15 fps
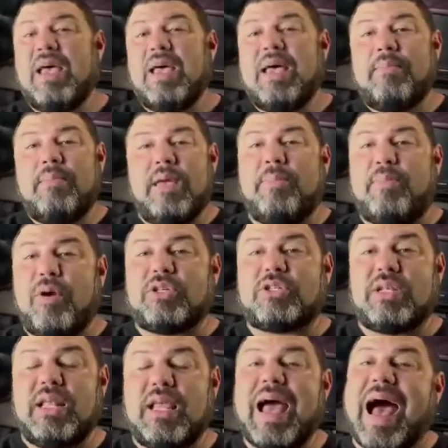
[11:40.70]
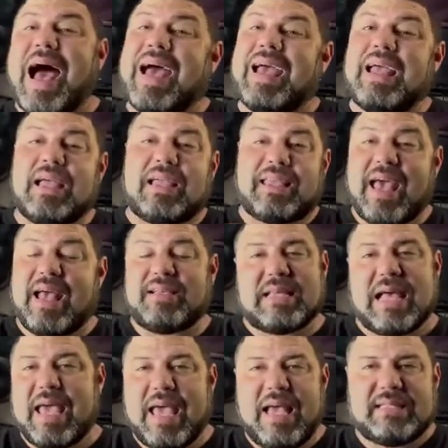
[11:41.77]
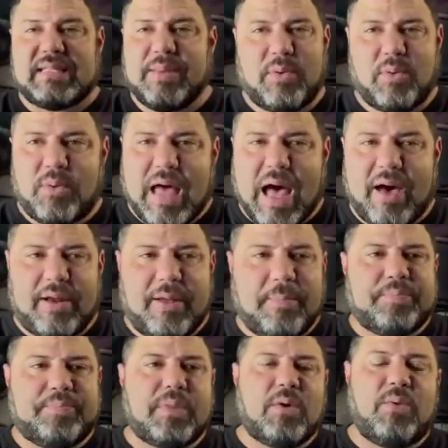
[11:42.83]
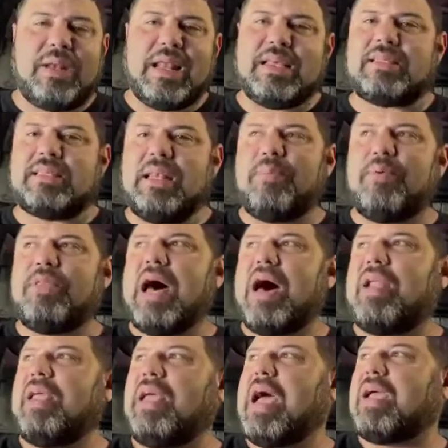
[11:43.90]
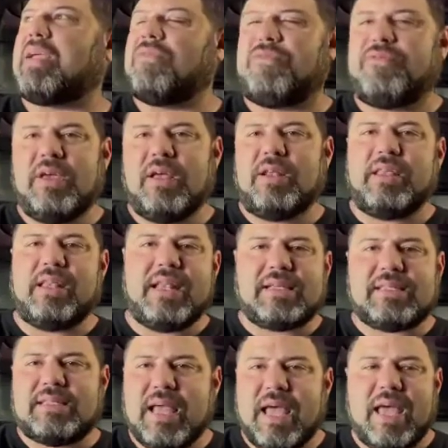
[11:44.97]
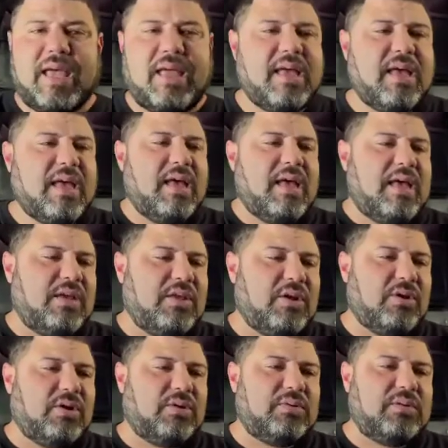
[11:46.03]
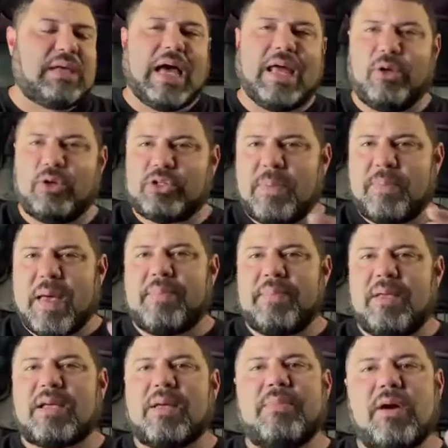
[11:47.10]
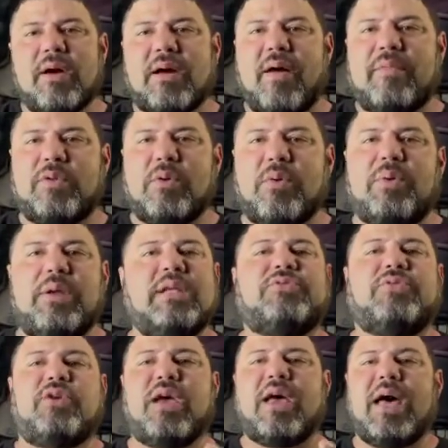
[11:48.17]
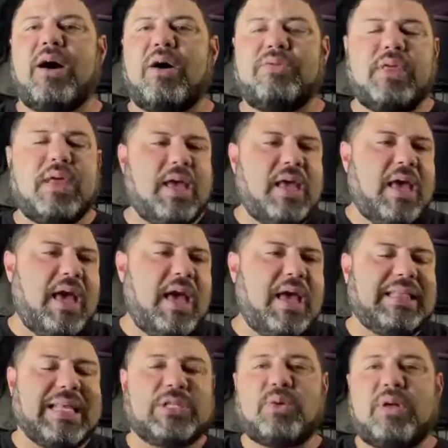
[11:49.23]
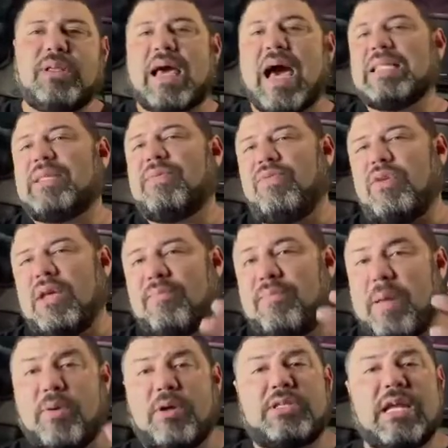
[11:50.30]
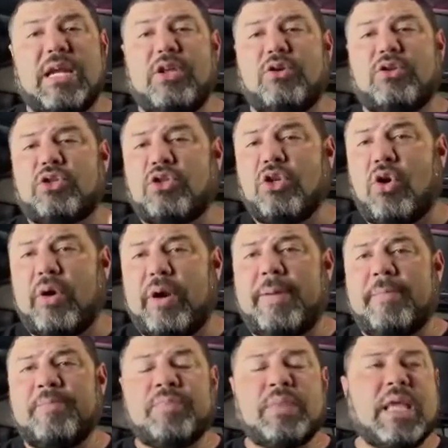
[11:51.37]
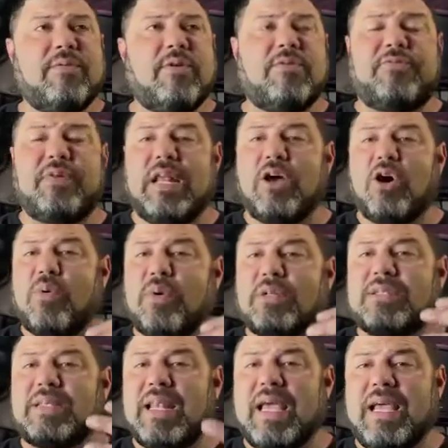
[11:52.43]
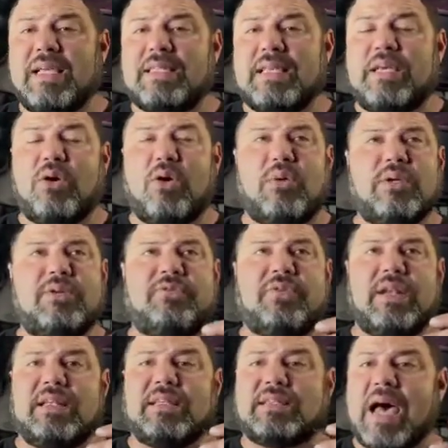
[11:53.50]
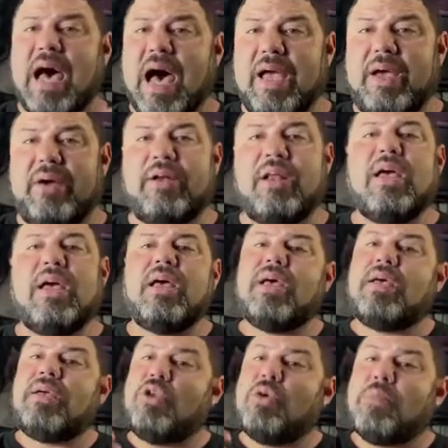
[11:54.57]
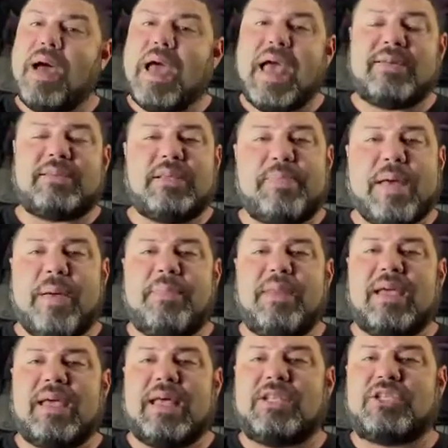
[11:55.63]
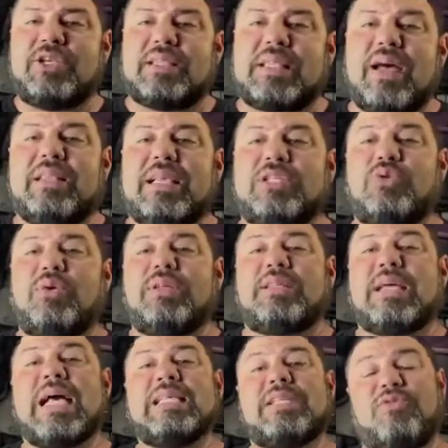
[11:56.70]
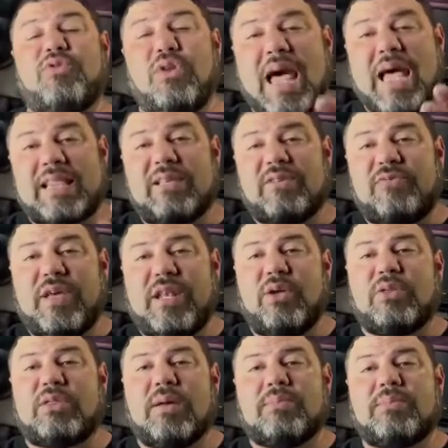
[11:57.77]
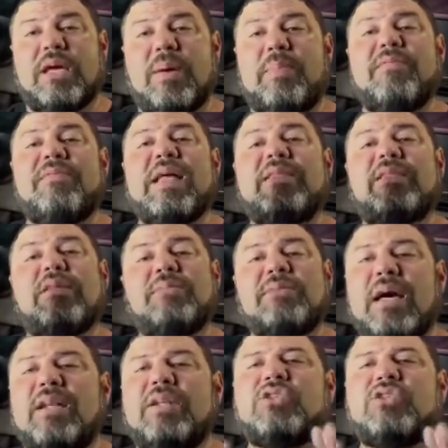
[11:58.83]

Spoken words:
Me personally, I hate sleeping without it. When I sleep without it, I can feel it the next day. You know, I know sleep apnea can be uncomfortable, but it's for your health. And that's what it is, guys. If people are telling you you're snoring, if you're feeling always lazy, you're always feeling tired, you might have sleep apnea, get it checked out. That's what it is, guys. If you like this video, thumbs up. If not, thumbs down.